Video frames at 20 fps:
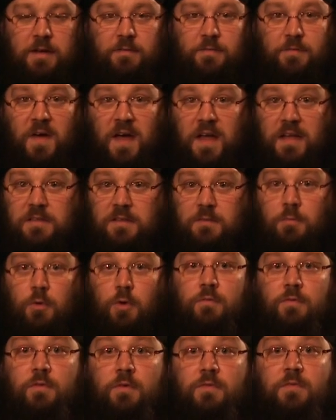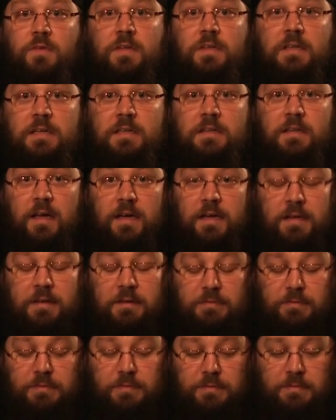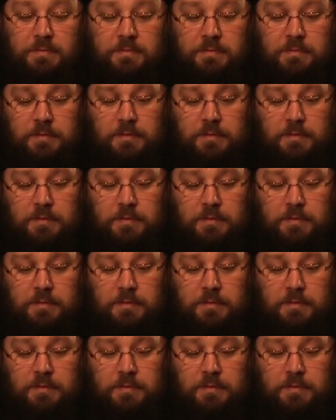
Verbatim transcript: find a more fulfilling life.